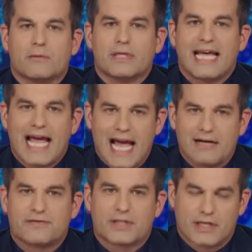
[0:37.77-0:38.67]
we
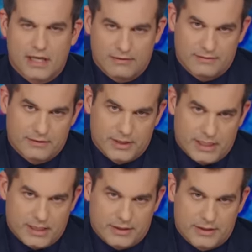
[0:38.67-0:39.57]
have to cover,
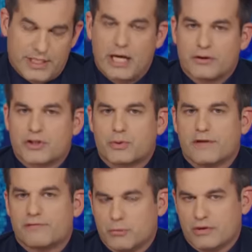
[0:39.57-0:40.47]
the Taylor
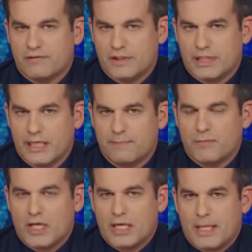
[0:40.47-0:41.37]
Swift movie. And
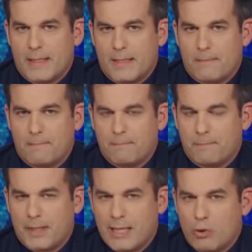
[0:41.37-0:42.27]

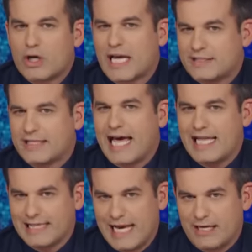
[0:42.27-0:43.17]
we'll get to
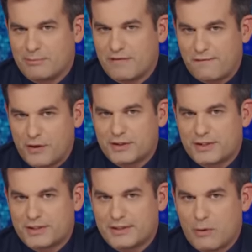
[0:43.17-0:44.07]
that later. But
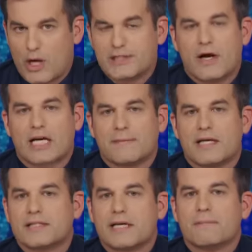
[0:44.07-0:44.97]
first, I want to talk
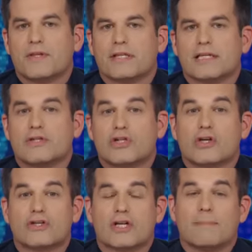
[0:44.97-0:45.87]
about something that
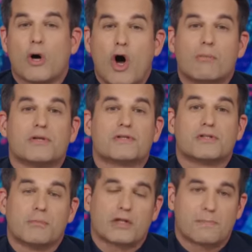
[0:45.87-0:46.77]
stirs up almost
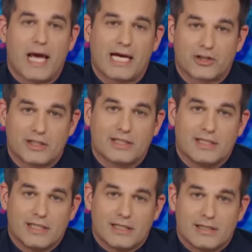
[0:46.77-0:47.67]
as much passion,
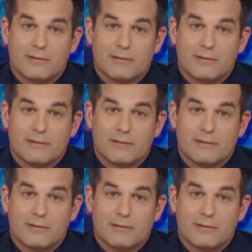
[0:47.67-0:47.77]
the